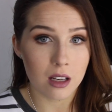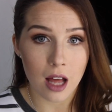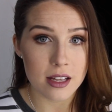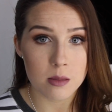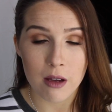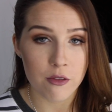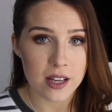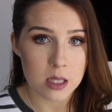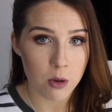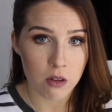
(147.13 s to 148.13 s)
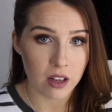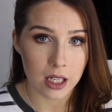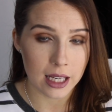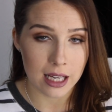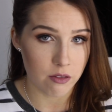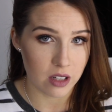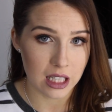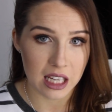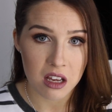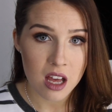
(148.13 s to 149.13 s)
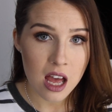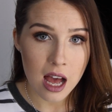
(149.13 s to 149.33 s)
It lights my face perfectly evenly,